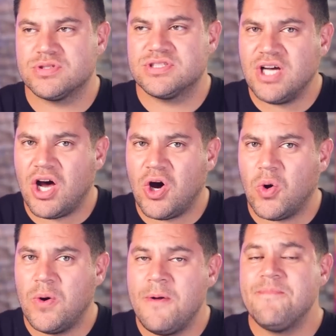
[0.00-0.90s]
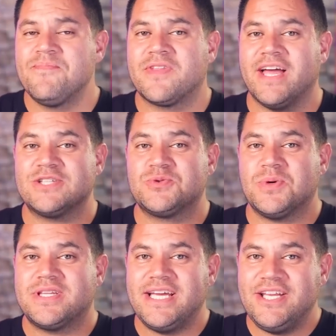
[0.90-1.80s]
So guess
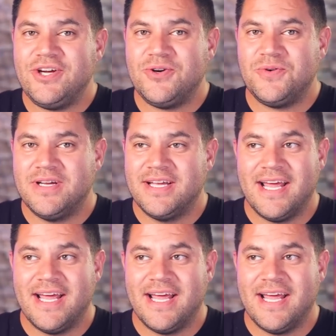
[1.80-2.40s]
what they do?